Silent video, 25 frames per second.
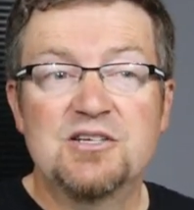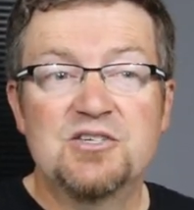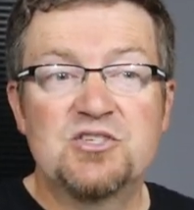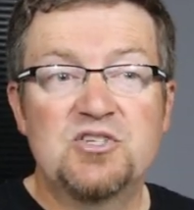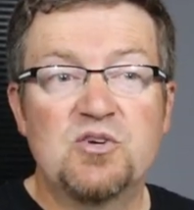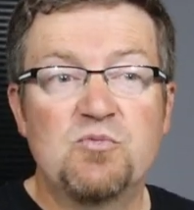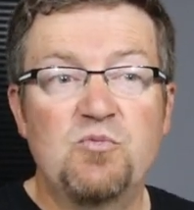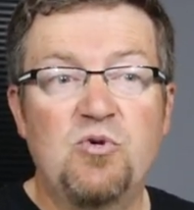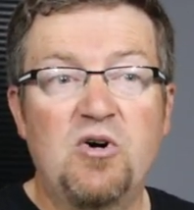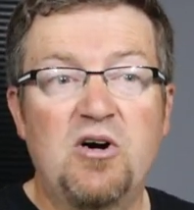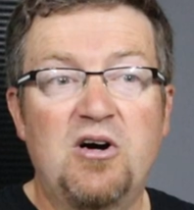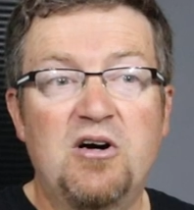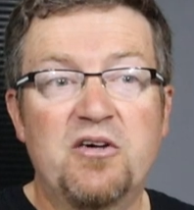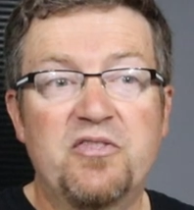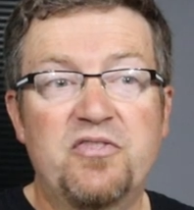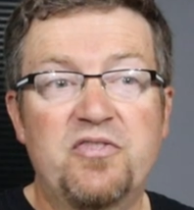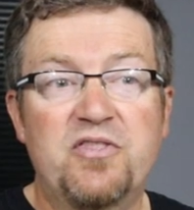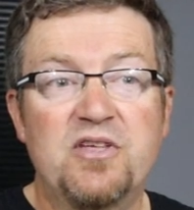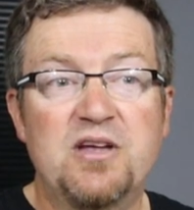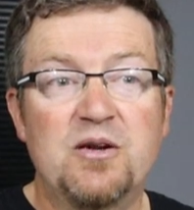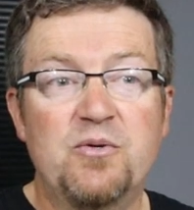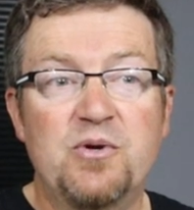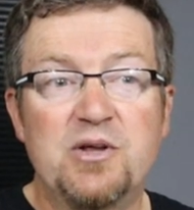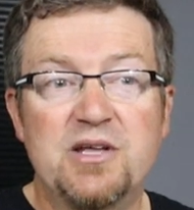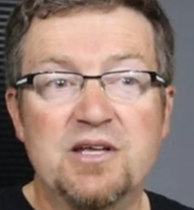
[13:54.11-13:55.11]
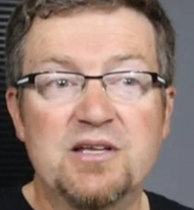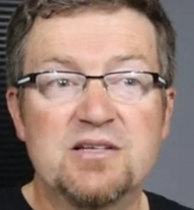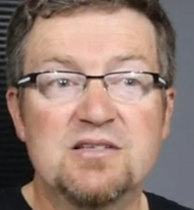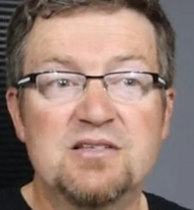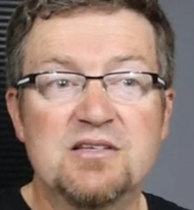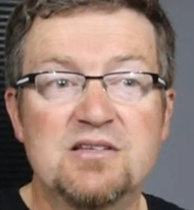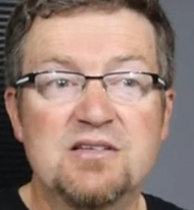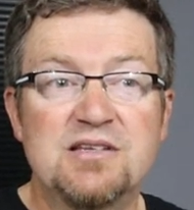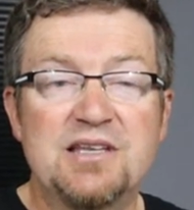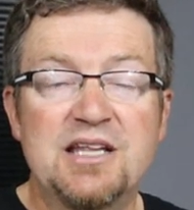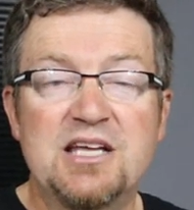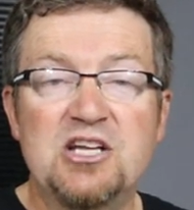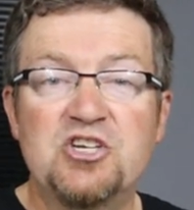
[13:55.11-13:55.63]
So what our theory is
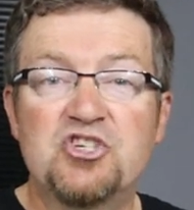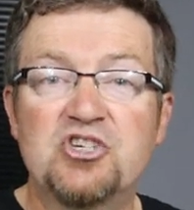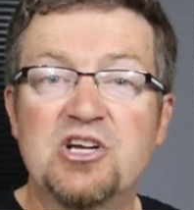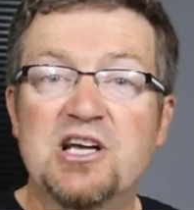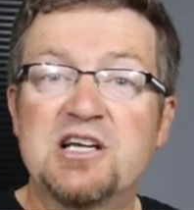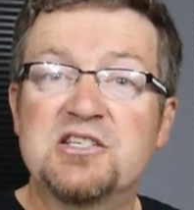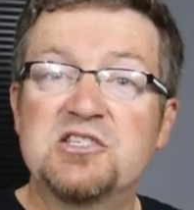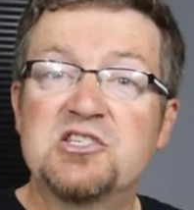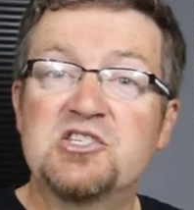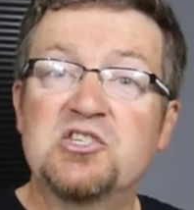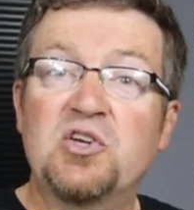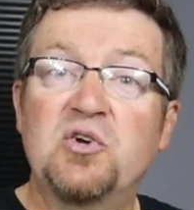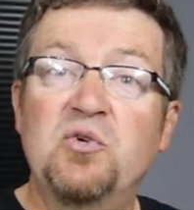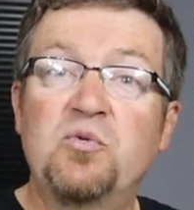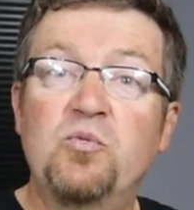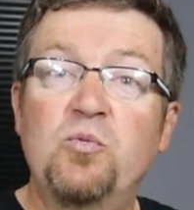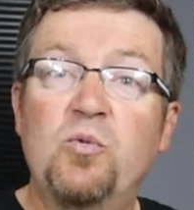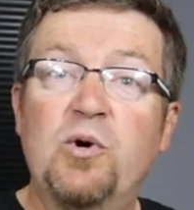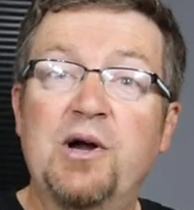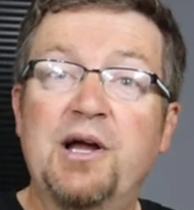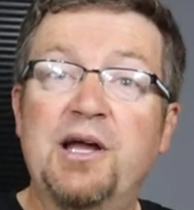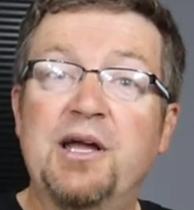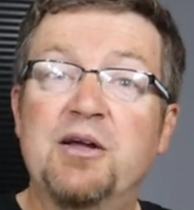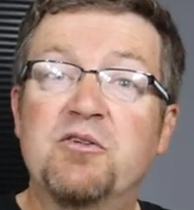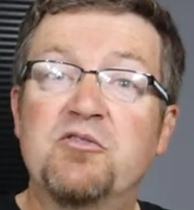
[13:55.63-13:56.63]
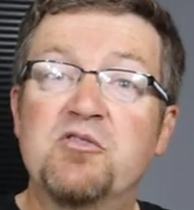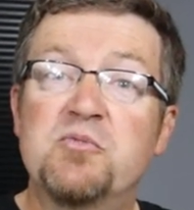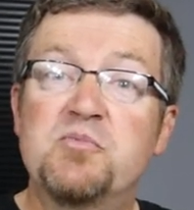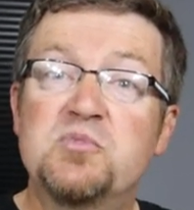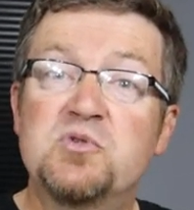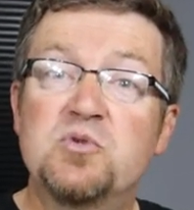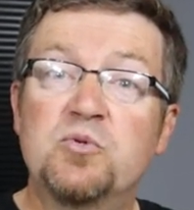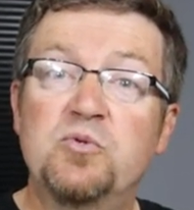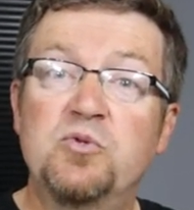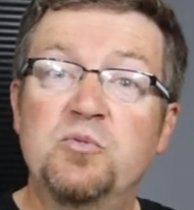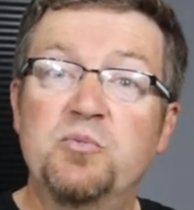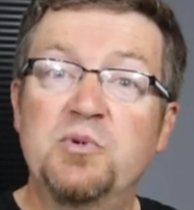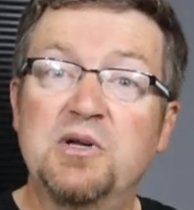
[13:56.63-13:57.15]
that nature has its own way of
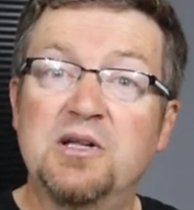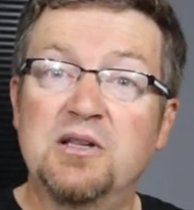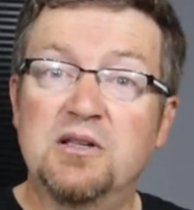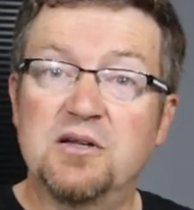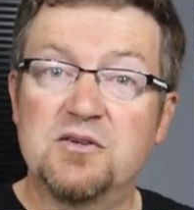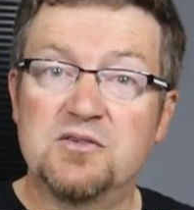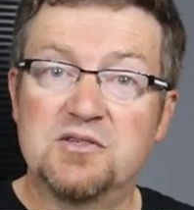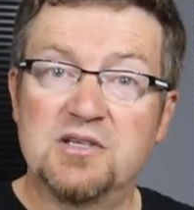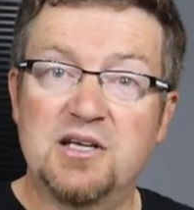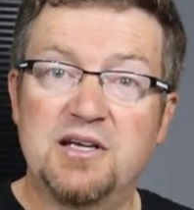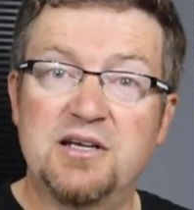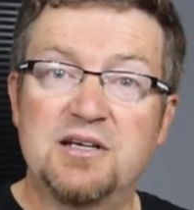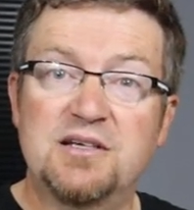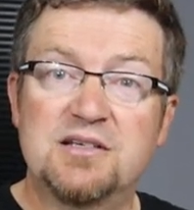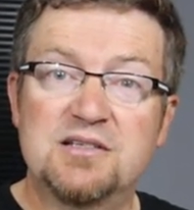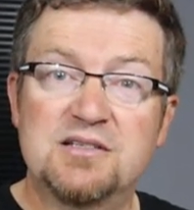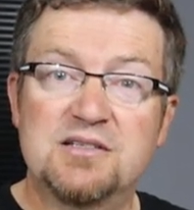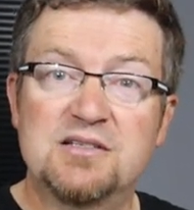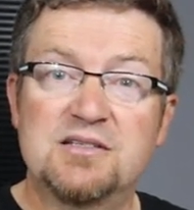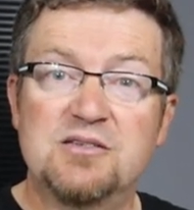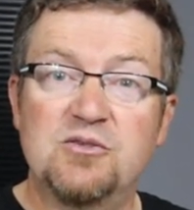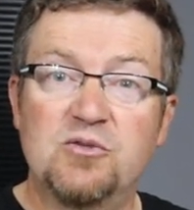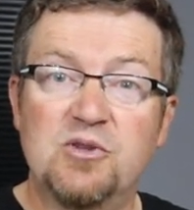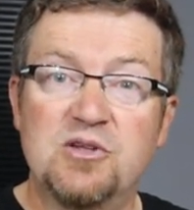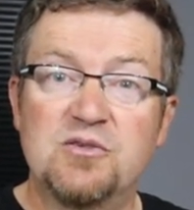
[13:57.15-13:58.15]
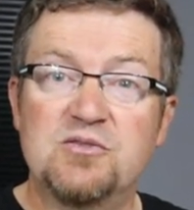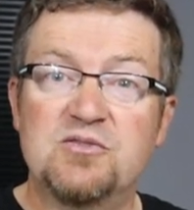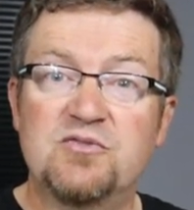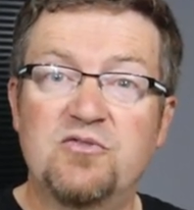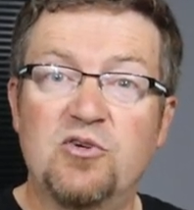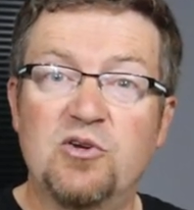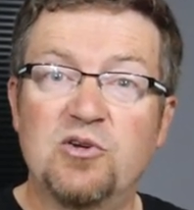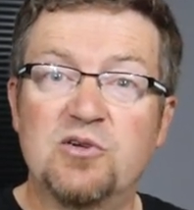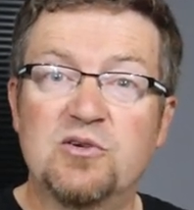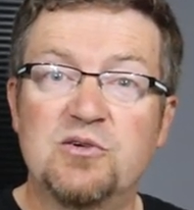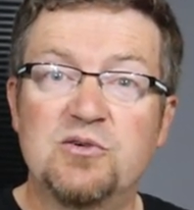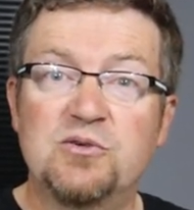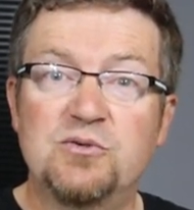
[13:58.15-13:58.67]
absorbing those eggs or those
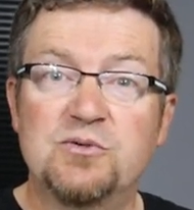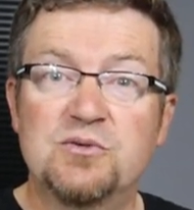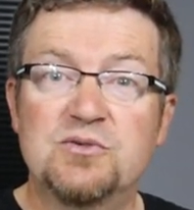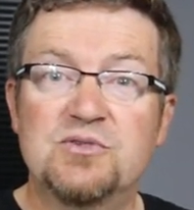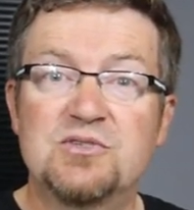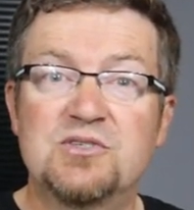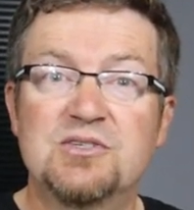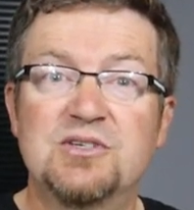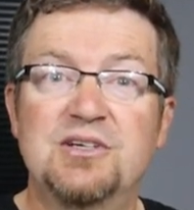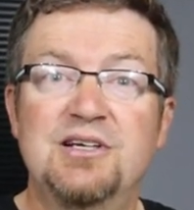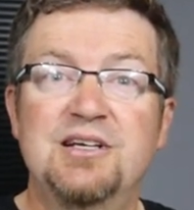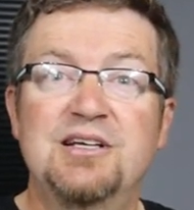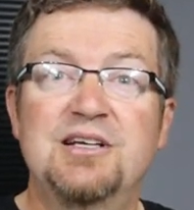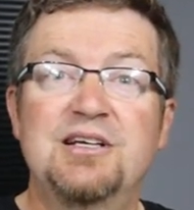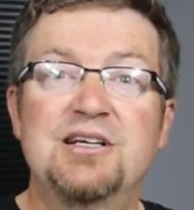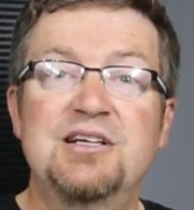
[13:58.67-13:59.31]
follicles